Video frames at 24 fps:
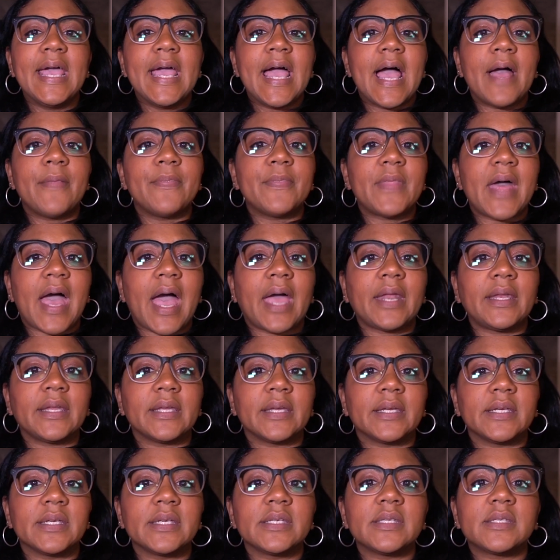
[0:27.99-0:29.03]
and that
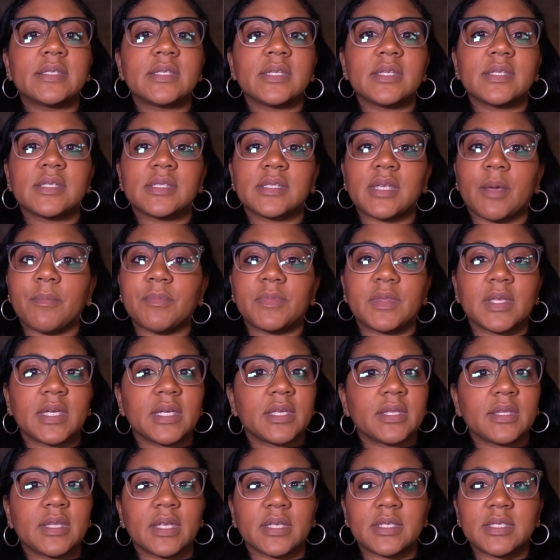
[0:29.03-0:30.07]
is
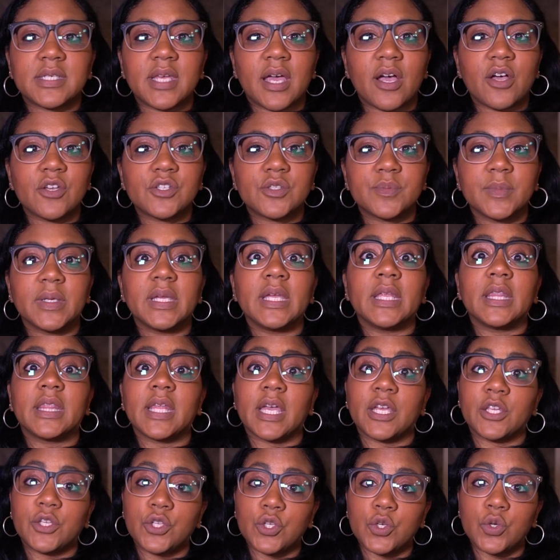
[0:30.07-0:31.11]
something that tells me
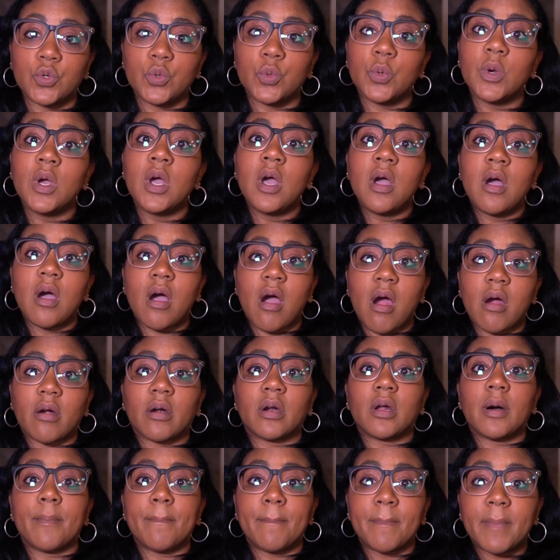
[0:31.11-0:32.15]
that you are
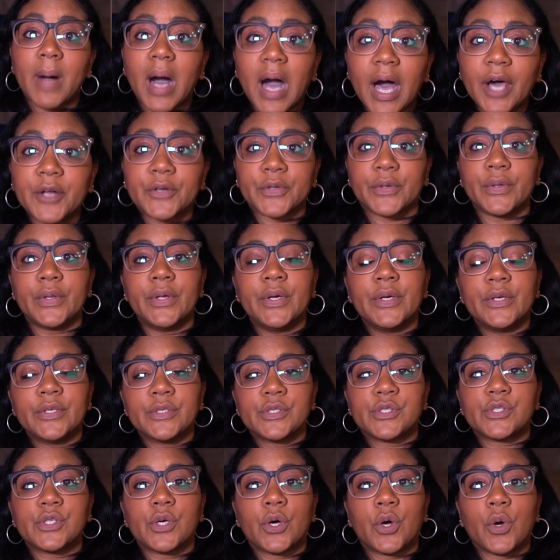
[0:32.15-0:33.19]
a model.
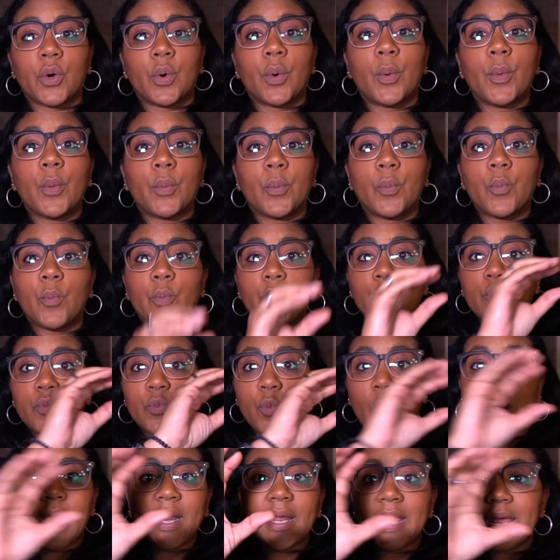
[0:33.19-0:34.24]
So we
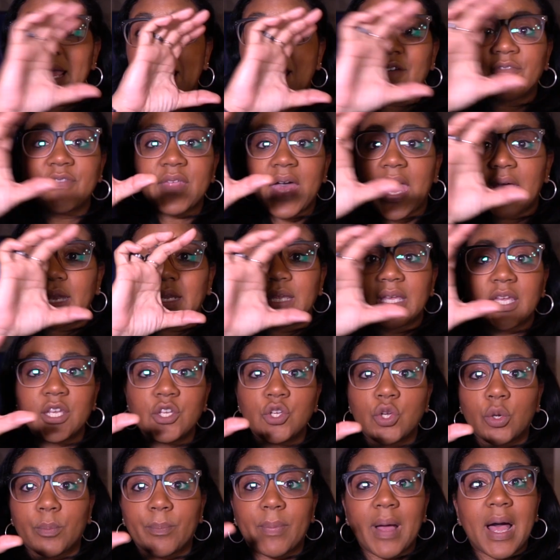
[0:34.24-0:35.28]
want to have that in
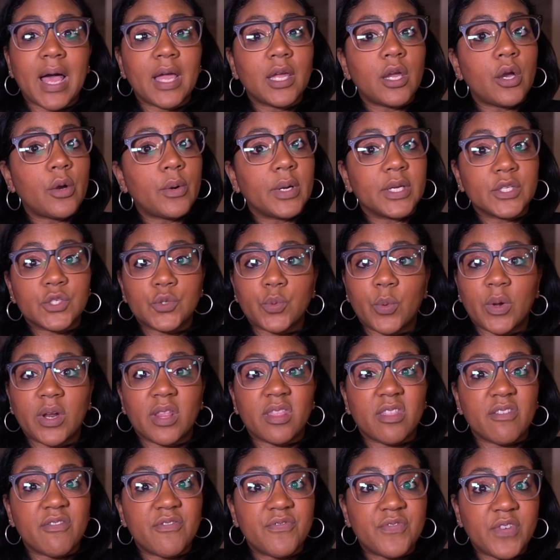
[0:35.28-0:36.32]
your bio. It's one
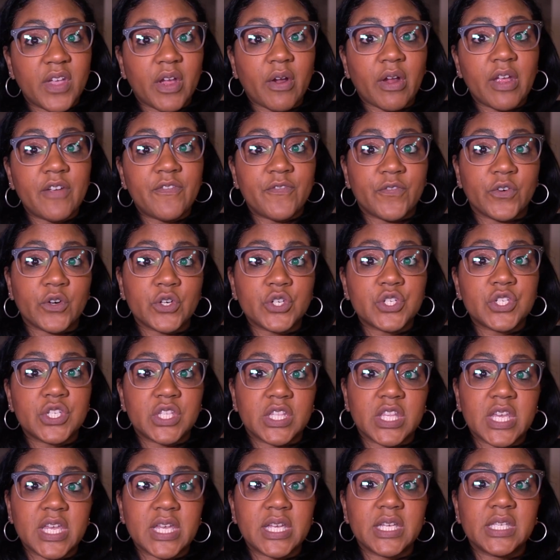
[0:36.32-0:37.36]
of the very first
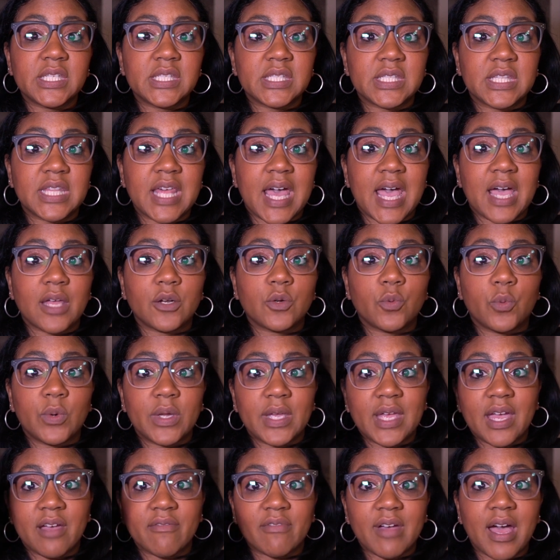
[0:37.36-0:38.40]
things that
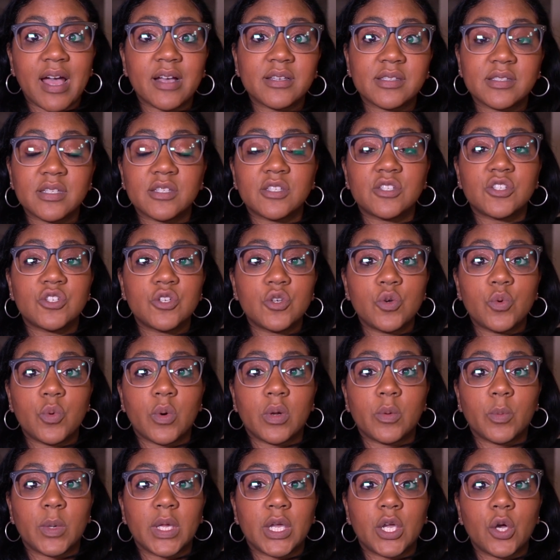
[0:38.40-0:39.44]
we have access to
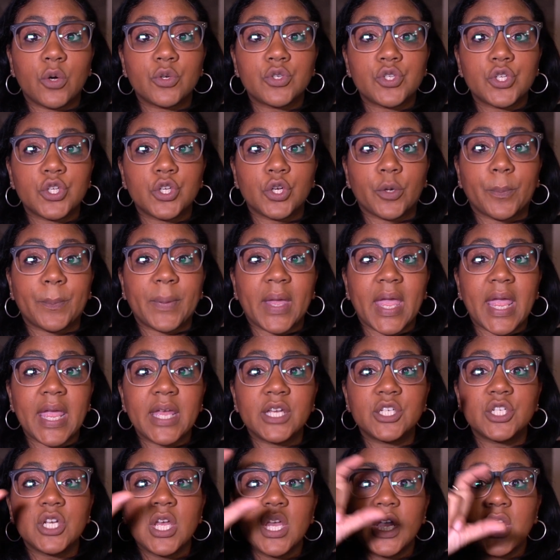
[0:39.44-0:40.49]
when we go to your
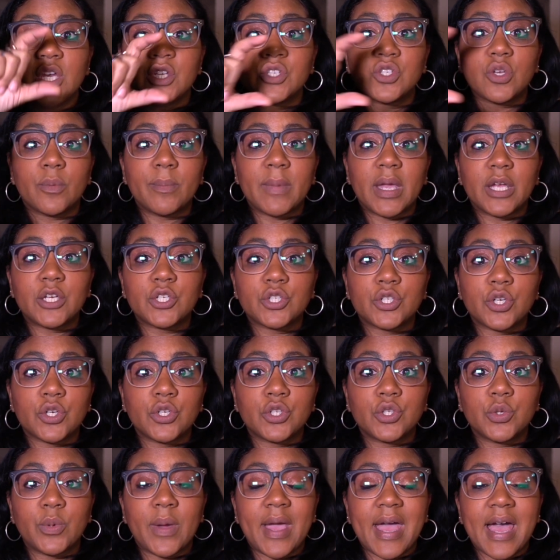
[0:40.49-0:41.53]
page. So make sure
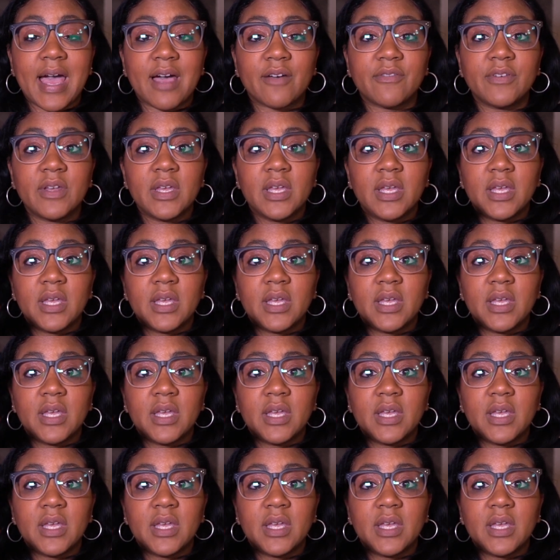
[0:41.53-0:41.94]
you have